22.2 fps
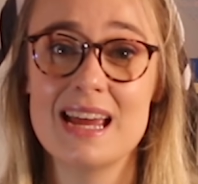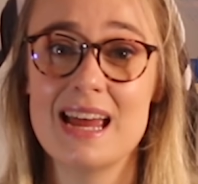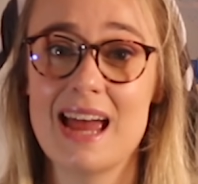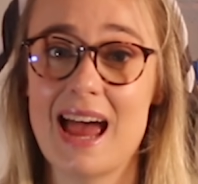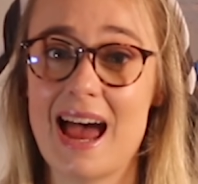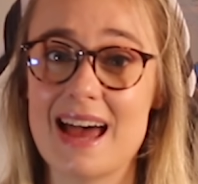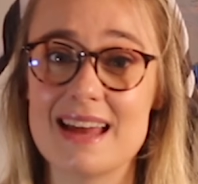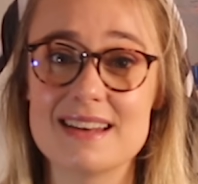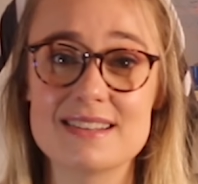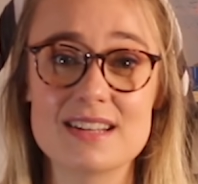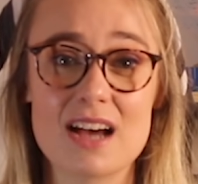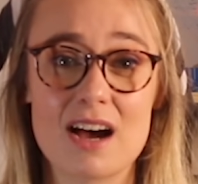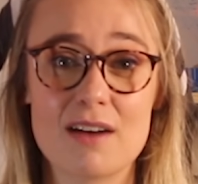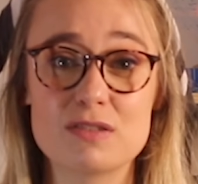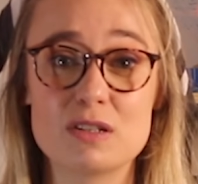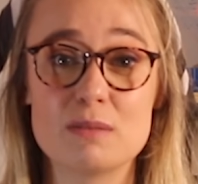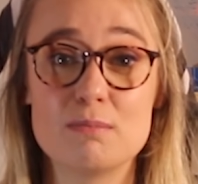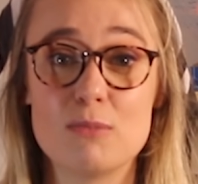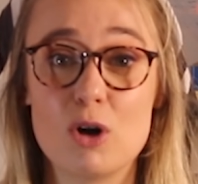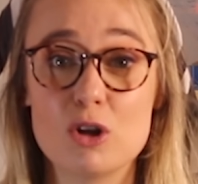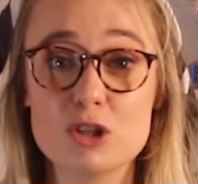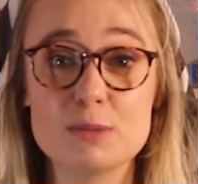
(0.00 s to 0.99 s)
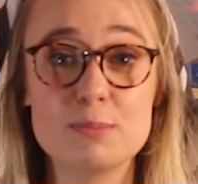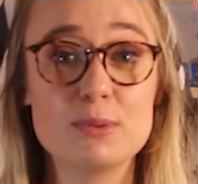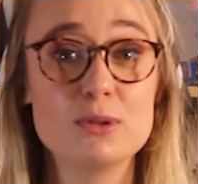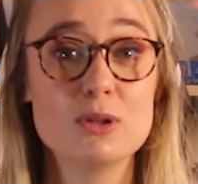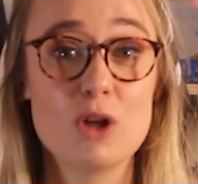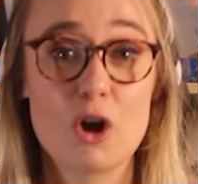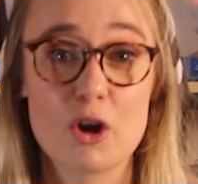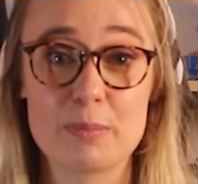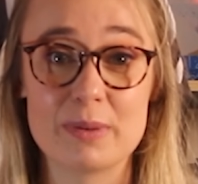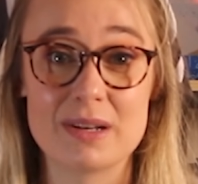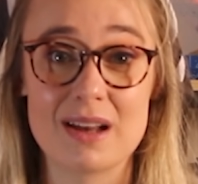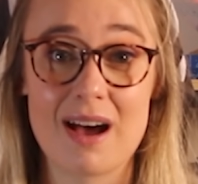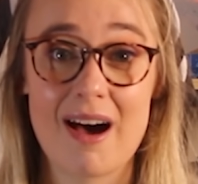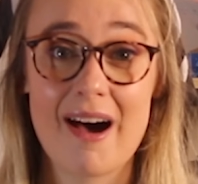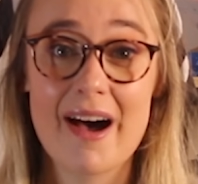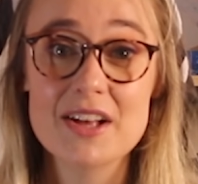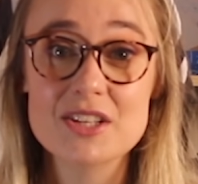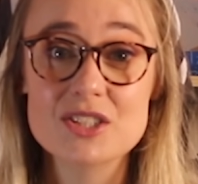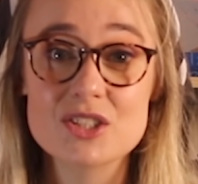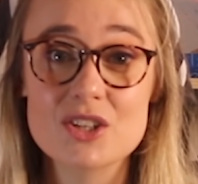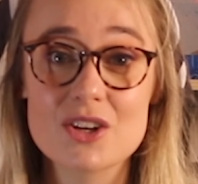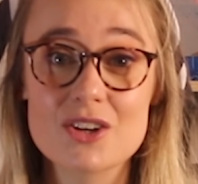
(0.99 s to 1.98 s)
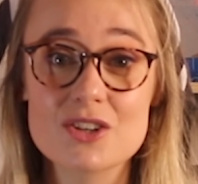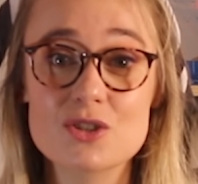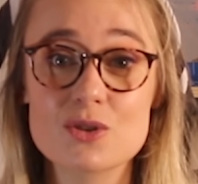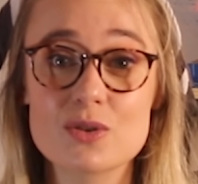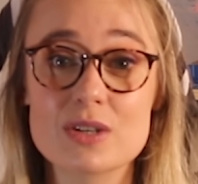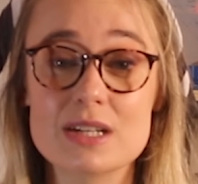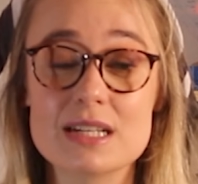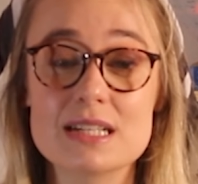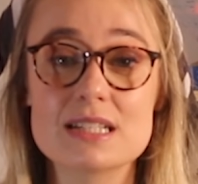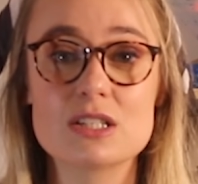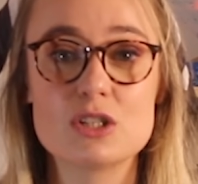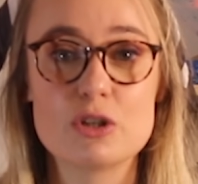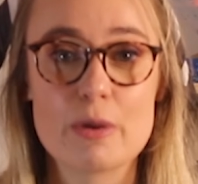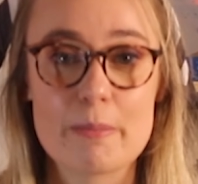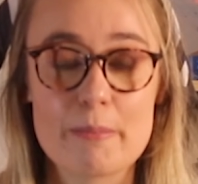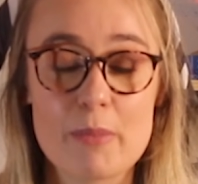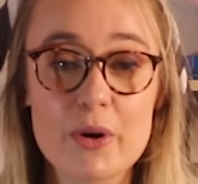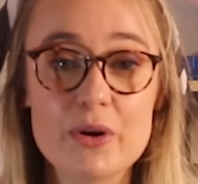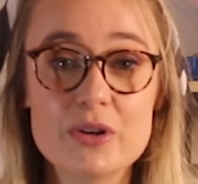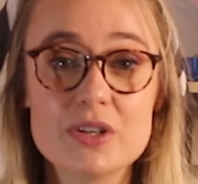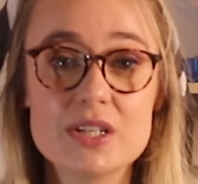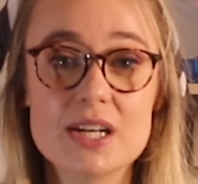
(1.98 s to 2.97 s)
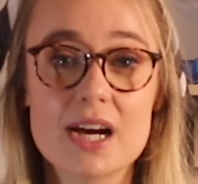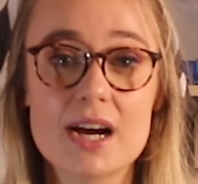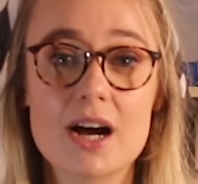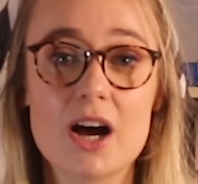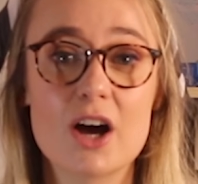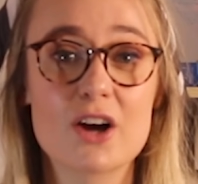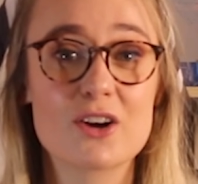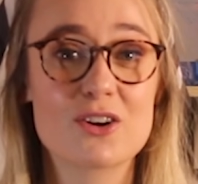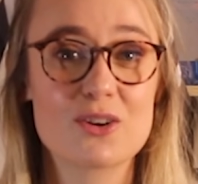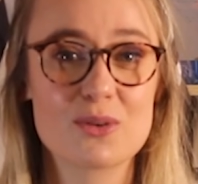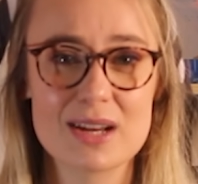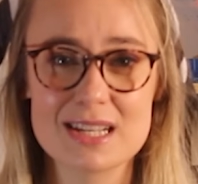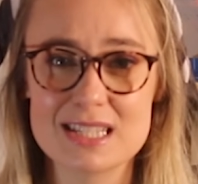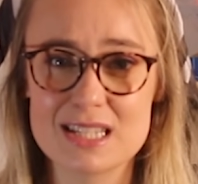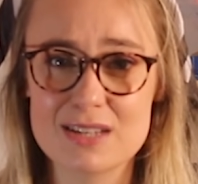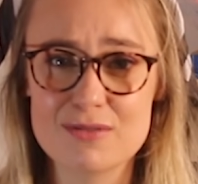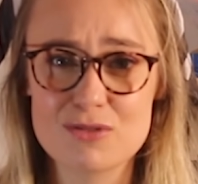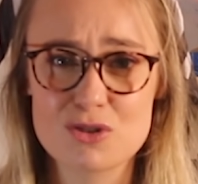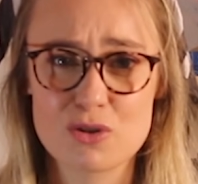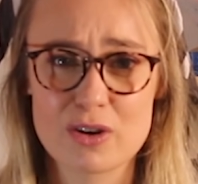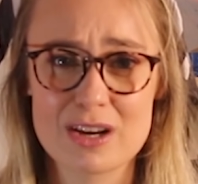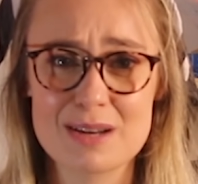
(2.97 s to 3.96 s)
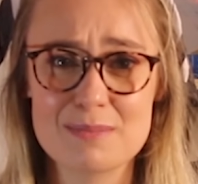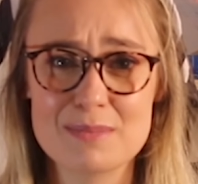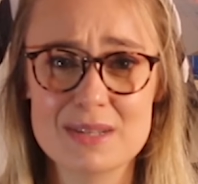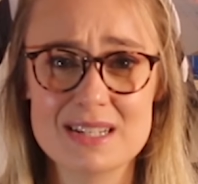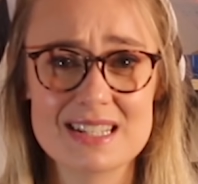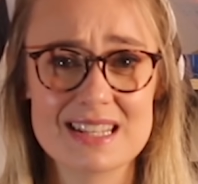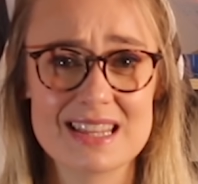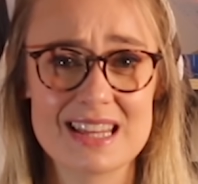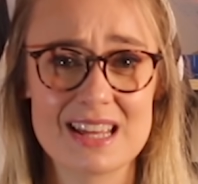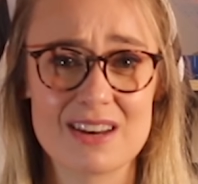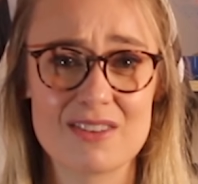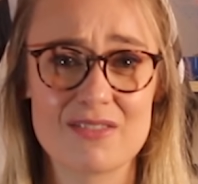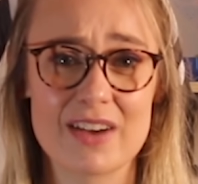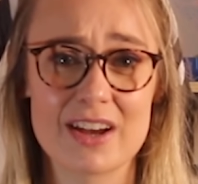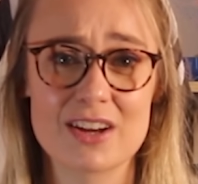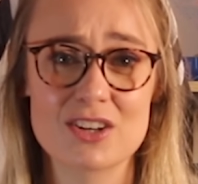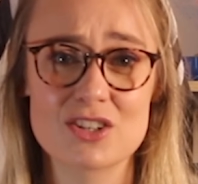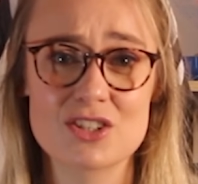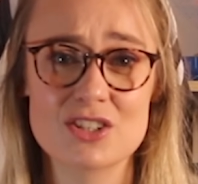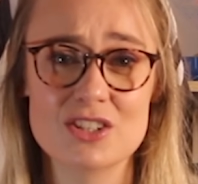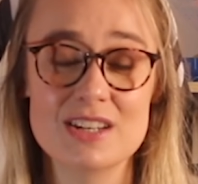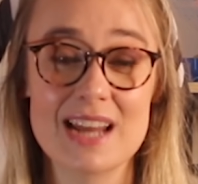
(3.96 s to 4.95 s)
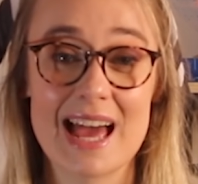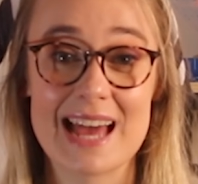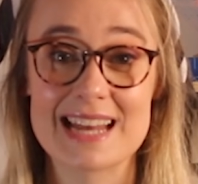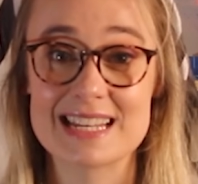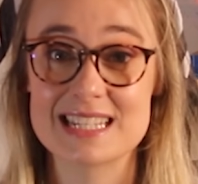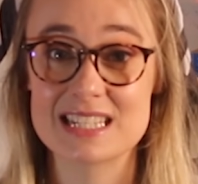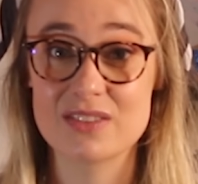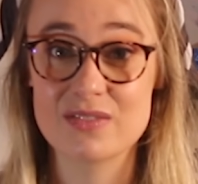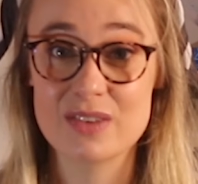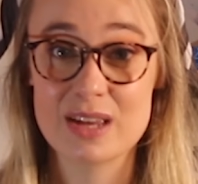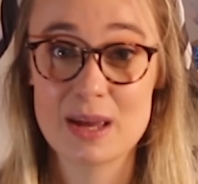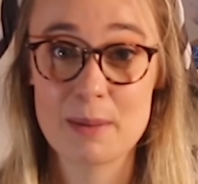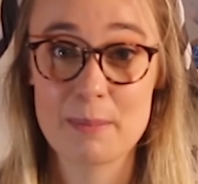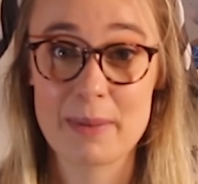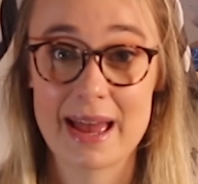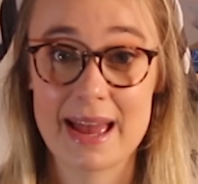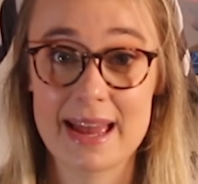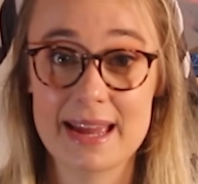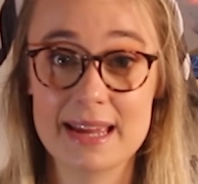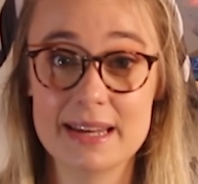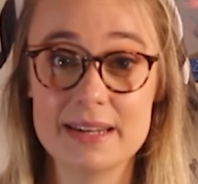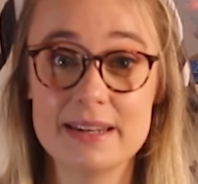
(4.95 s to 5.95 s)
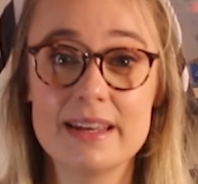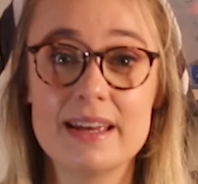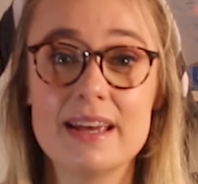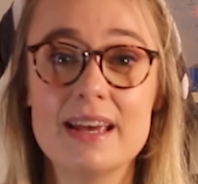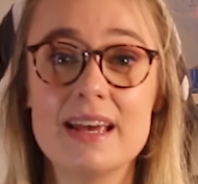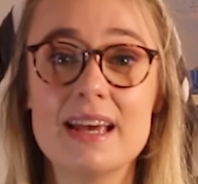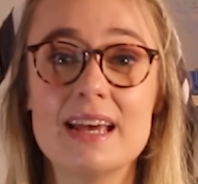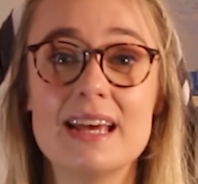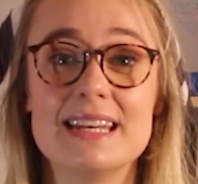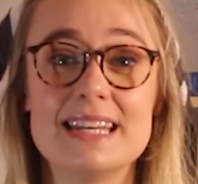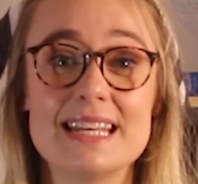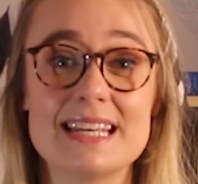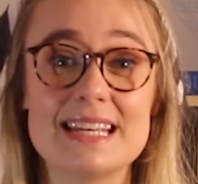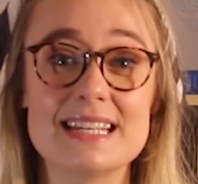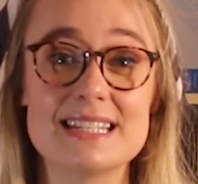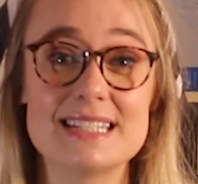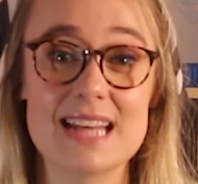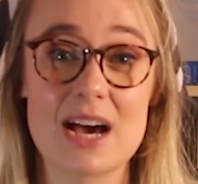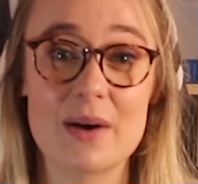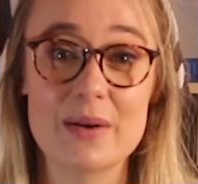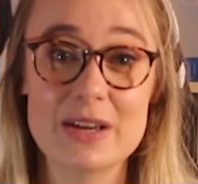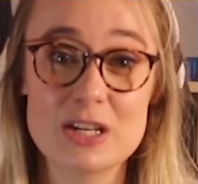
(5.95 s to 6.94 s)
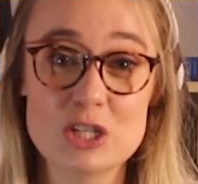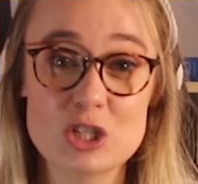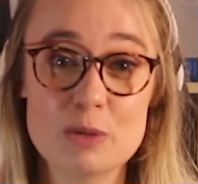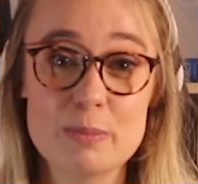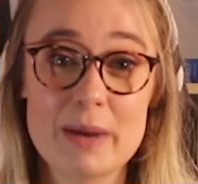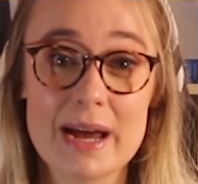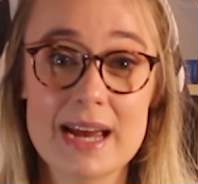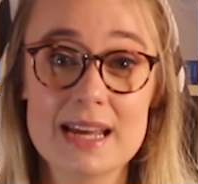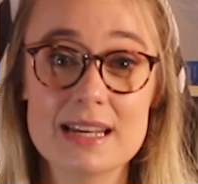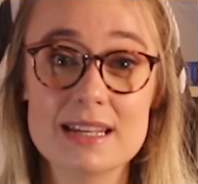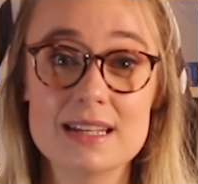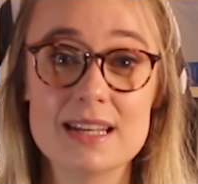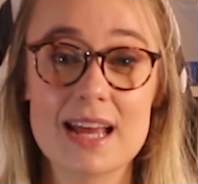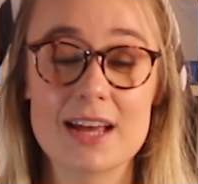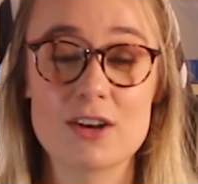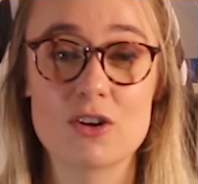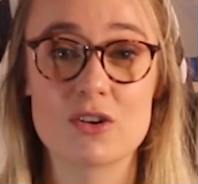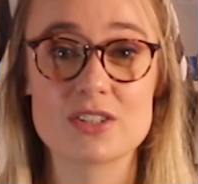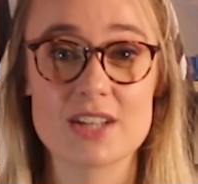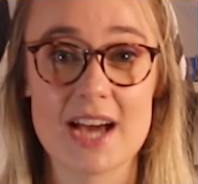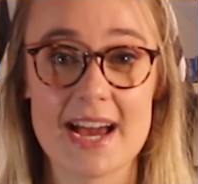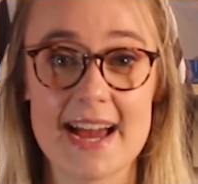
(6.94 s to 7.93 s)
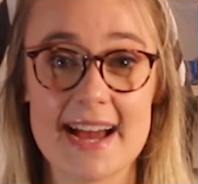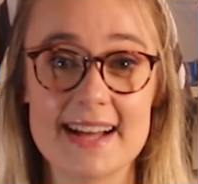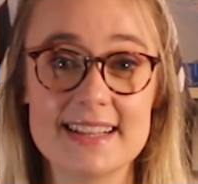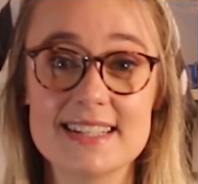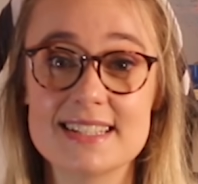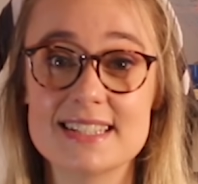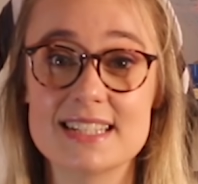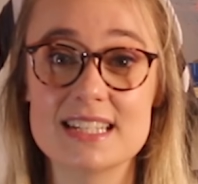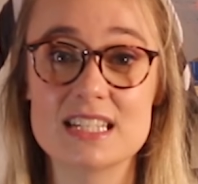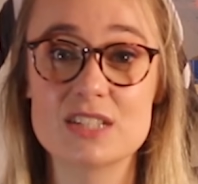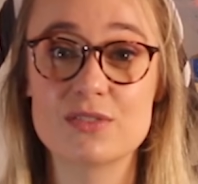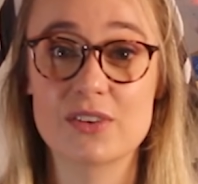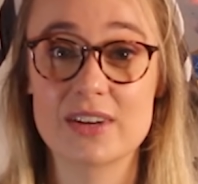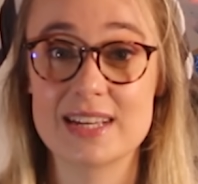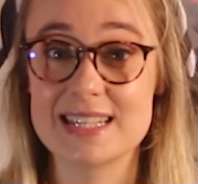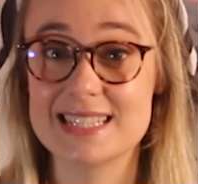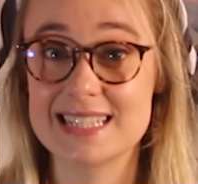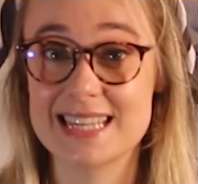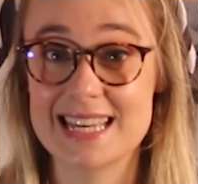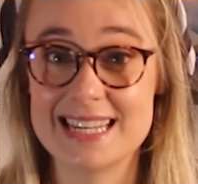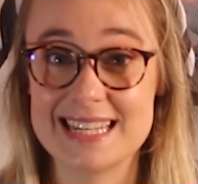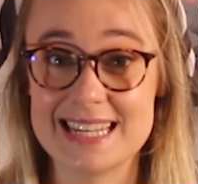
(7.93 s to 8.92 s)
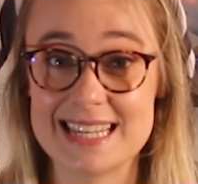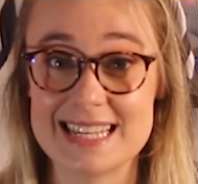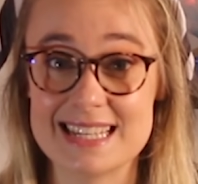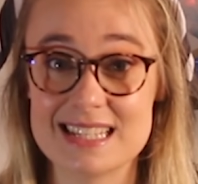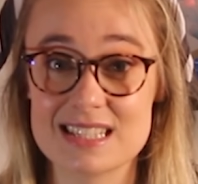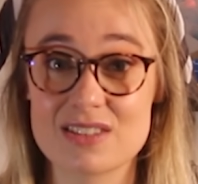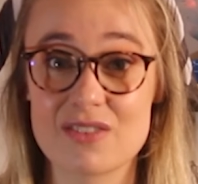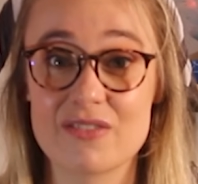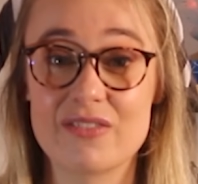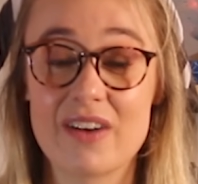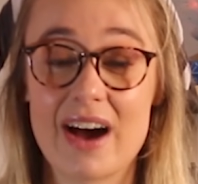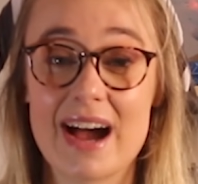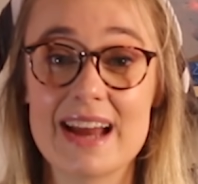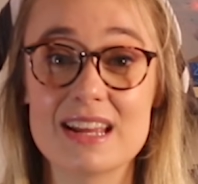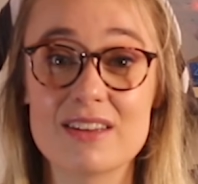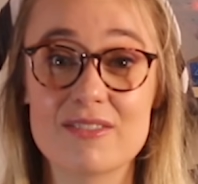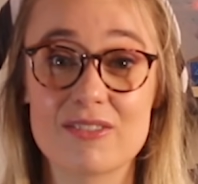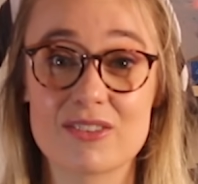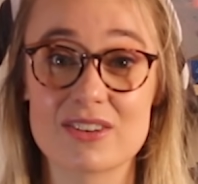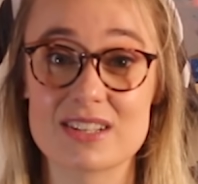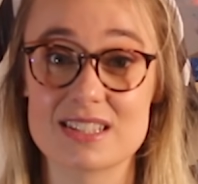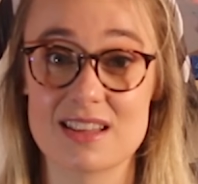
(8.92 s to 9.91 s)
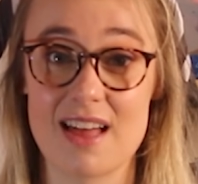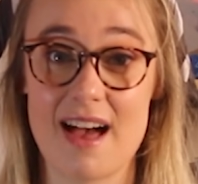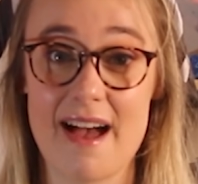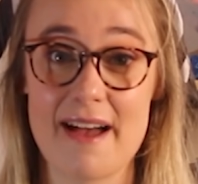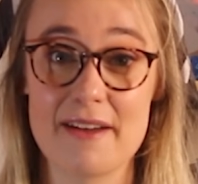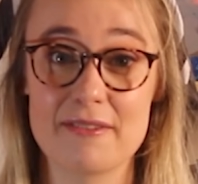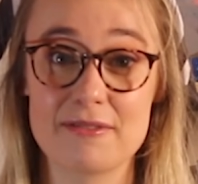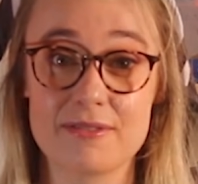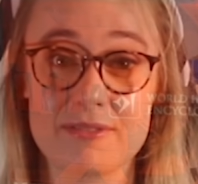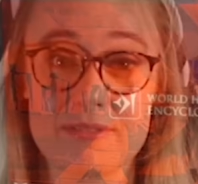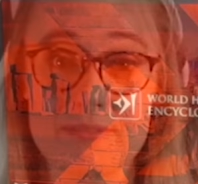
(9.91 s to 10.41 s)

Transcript: And after multiple open heart surgeries, pneumonia, aggressive treatment to the infection, and severe pain, Nick is now intubated and on dialysis for his kidneys, fighting for his life.